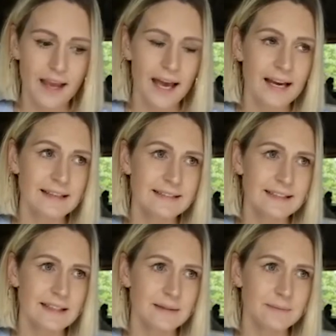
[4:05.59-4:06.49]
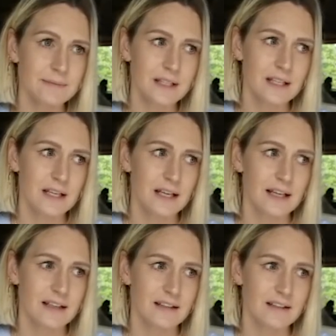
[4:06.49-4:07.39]
And
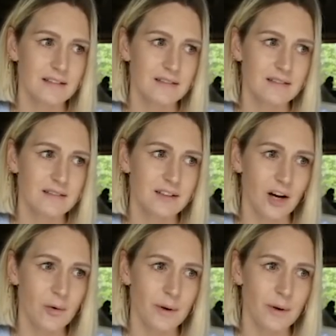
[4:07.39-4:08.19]
yeah,